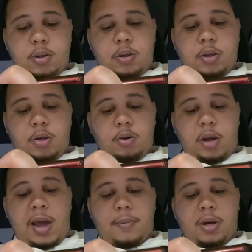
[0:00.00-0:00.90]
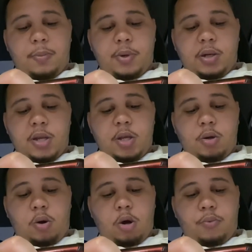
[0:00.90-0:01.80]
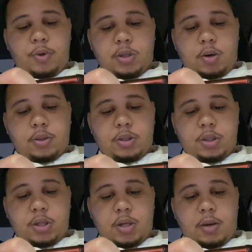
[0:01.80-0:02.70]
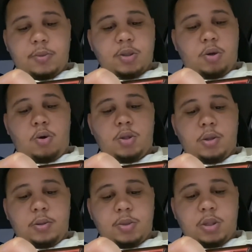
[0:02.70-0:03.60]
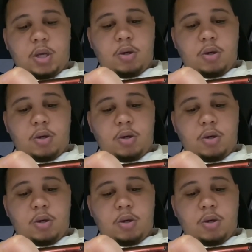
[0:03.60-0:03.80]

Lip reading: You know, lab company, letting you know all the results and shit. I'm just looking